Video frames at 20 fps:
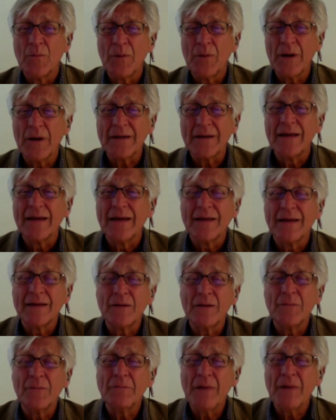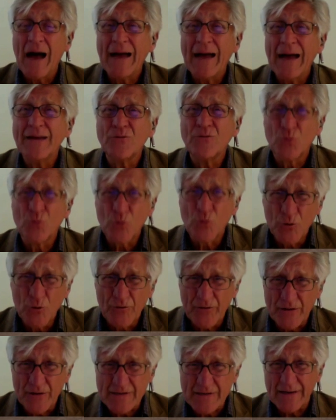But the mine
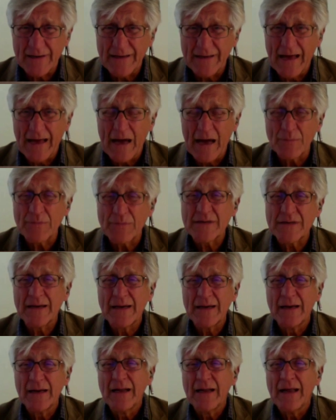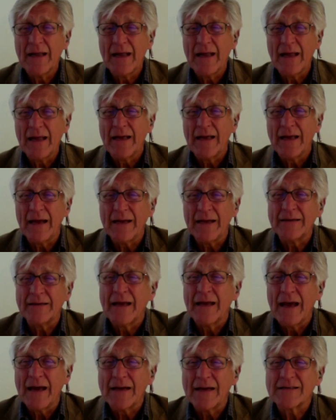roof has collapsed.
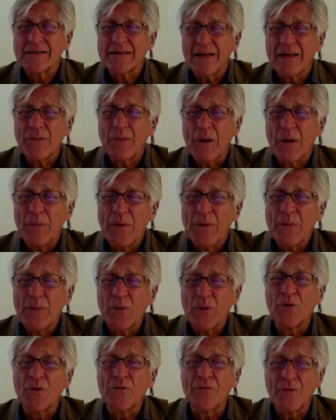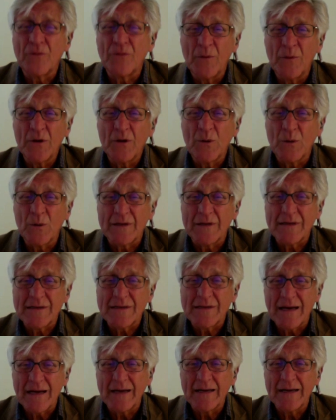And as claimed by people who are familiar with the
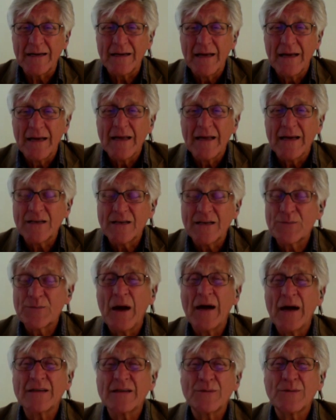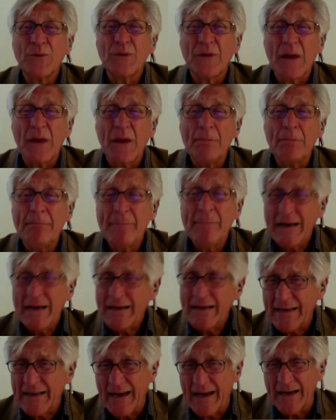site, it's possible that
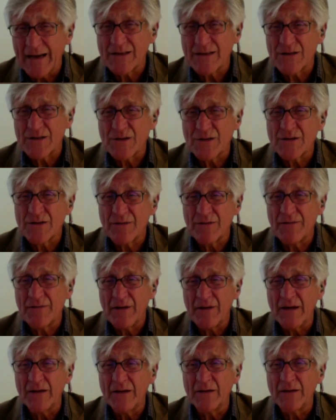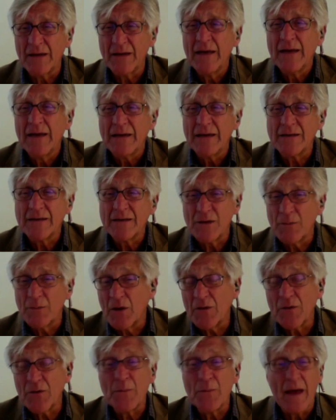many canisters have failed in some
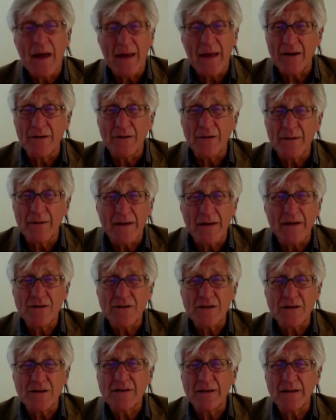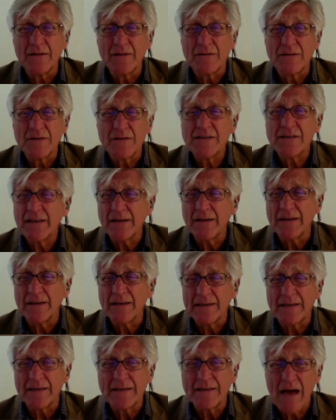other manner than just the seal
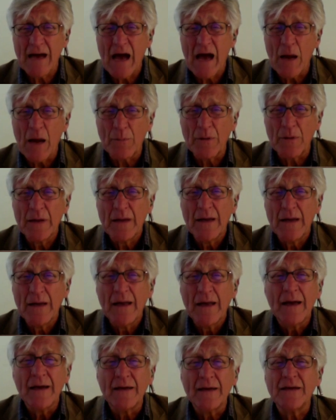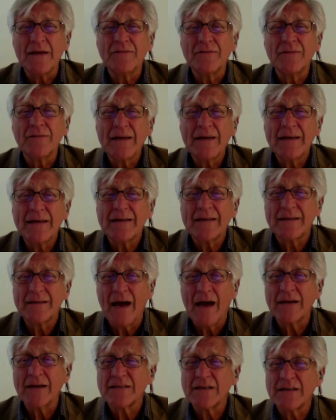at the top, and they've leaked
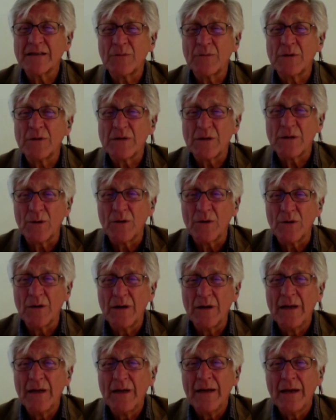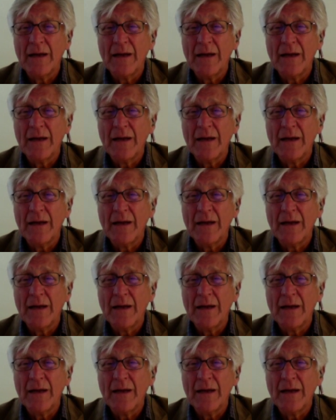toxic material